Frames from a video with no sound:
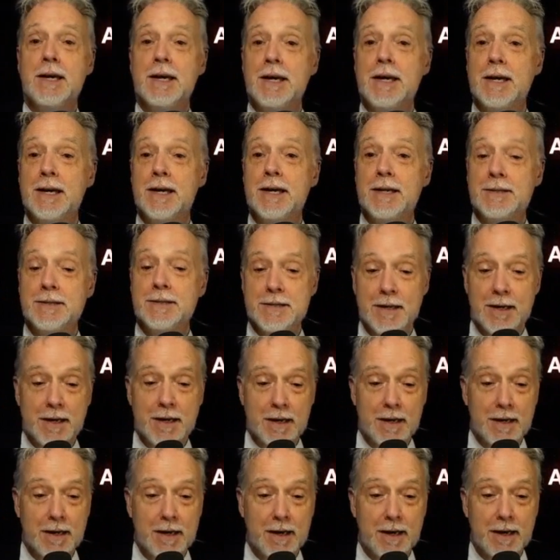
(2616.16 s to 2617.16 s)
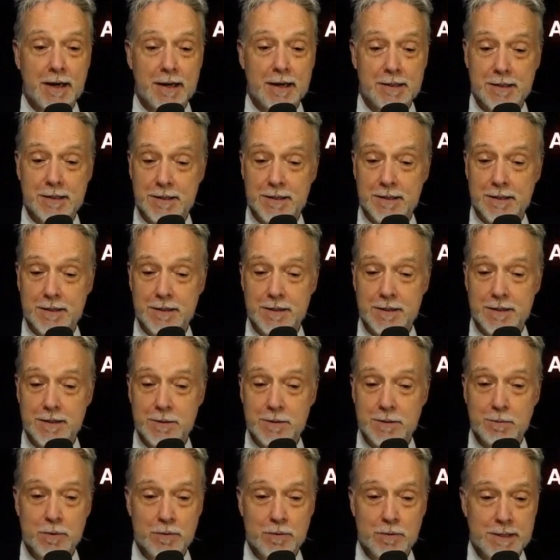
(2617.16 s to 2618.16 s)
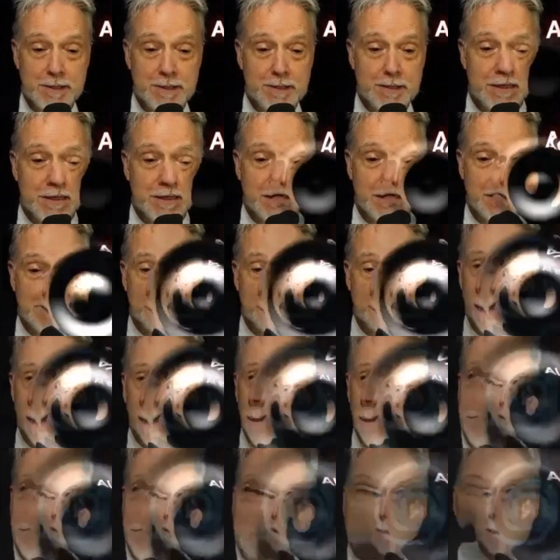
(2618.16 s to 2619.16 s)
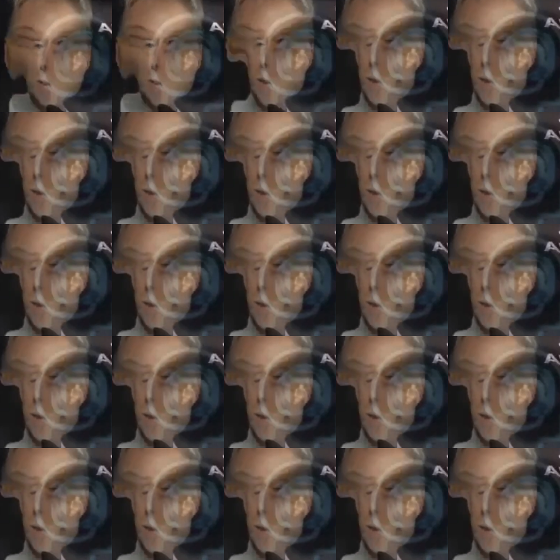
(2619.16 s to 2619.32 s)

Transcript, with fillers: And uh, actually, at this point, um, I would like